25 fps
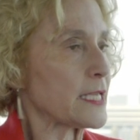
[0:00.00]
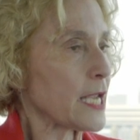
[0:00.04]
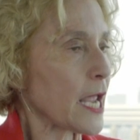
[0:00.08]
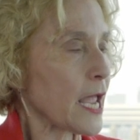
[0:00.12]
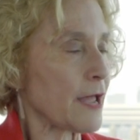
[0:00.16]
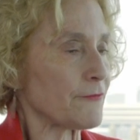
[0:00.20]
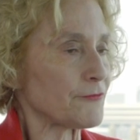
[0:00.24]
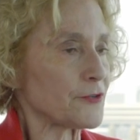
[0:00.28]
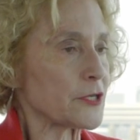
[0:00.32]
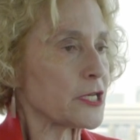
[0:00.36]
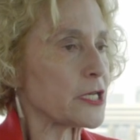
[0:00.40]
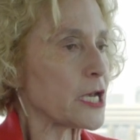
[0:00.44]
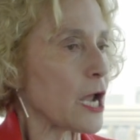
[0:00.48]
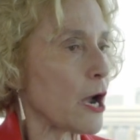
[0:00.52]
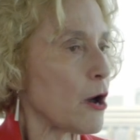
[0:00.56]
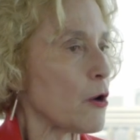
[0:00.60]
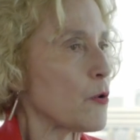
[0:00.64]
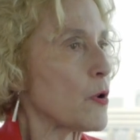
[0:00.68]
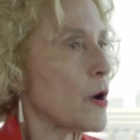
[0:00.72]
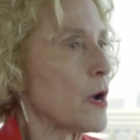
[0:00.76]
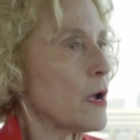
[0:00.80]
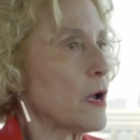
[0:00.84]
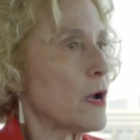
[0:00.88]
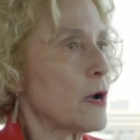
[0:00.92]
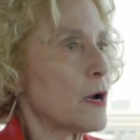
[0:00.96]
you have to
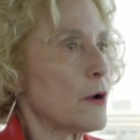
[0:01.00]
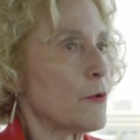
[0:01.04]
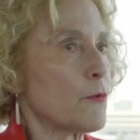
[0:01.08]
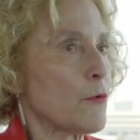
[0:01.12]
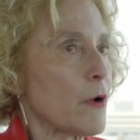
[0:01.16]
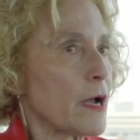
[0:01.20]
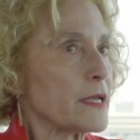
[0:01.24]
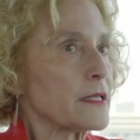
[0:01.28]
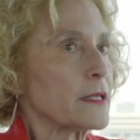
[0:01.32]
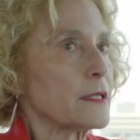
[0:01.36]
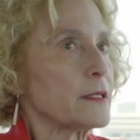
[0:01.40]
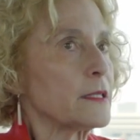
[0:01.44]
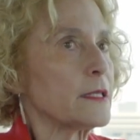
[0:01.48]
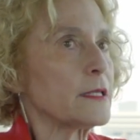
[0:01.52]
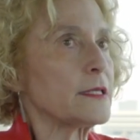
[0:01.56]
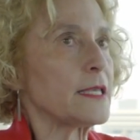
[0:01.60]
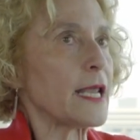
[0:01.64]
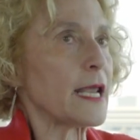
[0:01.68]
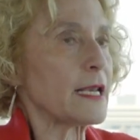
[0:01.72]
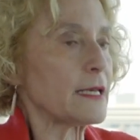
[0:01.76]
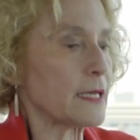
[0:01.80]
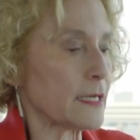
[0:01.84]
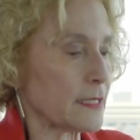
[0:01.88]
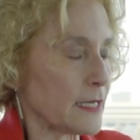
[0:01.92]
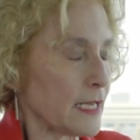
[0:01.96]
know what the
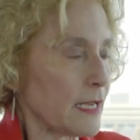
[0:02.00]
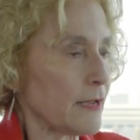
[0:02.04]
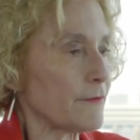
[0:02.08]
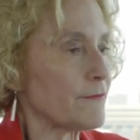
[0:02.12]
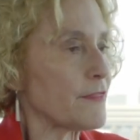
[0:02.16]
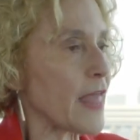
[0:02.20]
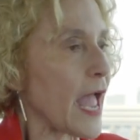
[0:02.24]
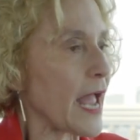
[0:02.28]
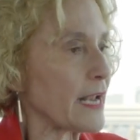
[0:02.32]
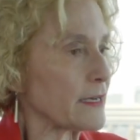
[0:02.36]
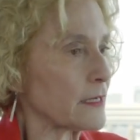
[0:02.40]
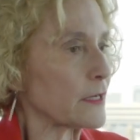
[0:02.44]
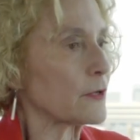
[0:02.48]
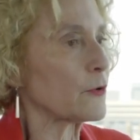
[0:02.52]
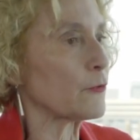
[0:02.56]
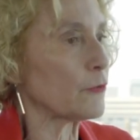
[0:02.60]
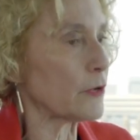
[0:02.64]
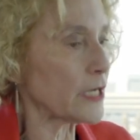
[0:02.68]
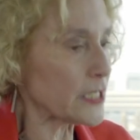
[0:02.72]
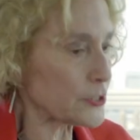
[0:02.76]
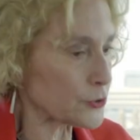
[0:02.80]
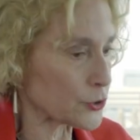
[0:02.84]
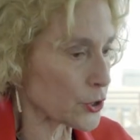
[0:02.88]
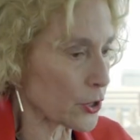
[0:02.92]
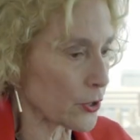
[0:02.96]
dignity of that
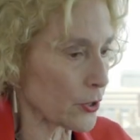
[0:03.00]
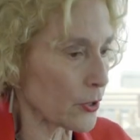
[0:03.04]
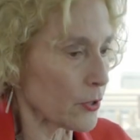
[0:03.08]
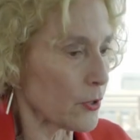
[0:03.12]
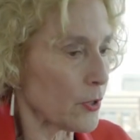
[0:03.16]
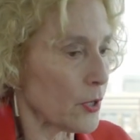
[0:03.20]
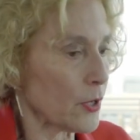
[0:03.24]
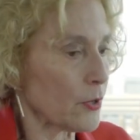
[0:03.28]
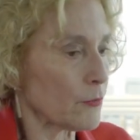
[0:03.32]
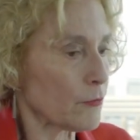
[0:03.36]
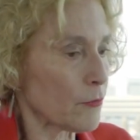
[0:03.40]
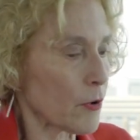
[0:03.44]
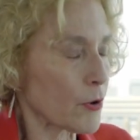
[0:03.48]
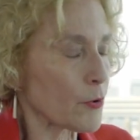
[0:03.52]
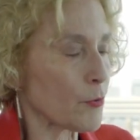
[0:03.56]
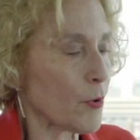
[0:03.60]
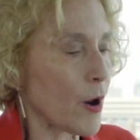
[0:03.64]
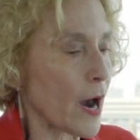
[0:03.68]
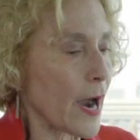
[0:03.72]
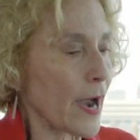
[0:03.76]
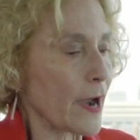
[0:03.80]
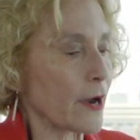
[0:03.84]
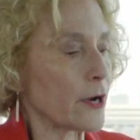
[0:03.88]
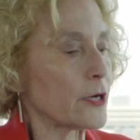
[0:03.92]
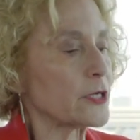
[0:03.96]
creature
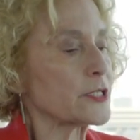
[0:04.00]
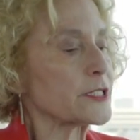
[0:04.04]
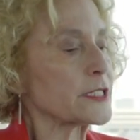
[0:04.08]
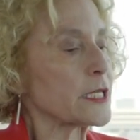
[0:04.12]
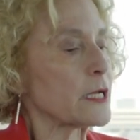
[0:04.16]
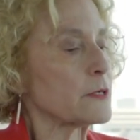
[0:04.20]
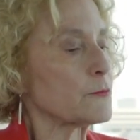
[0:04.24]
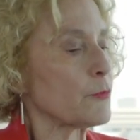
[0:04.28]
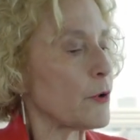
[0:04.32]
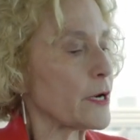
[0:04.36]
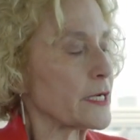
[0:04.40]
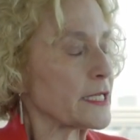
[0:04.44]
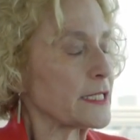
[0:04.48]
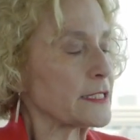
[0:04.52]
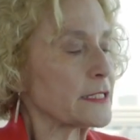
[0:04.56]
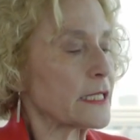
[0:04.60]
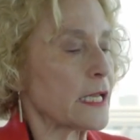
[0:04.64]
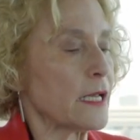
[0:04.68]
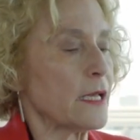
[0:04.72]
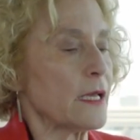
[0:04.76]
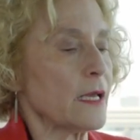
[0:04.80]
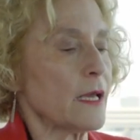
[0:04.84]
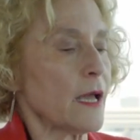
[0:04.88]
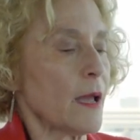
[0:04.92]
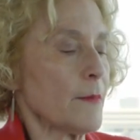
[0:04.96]
requires, and what is,
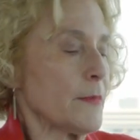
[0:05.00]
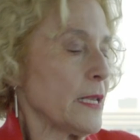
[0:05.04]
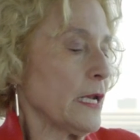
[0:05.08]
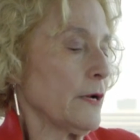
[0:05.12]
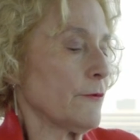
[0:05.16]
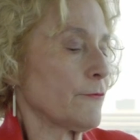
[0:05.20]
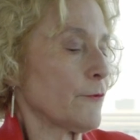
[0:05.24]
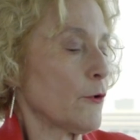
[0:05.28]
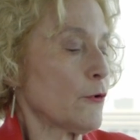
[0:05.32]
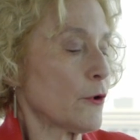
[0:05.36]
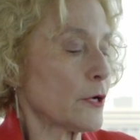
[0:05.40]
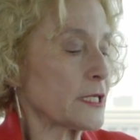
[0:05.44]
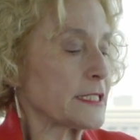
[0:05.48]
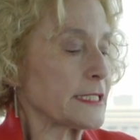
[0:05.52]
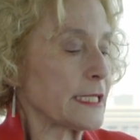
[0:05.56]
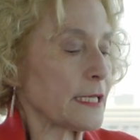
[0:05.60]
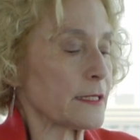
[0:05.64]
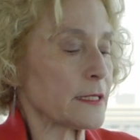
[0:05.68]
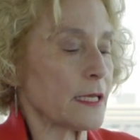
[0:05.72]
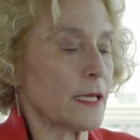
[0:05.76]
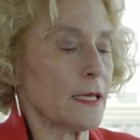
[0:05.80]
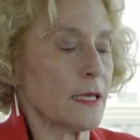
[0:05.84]
I mean, of course,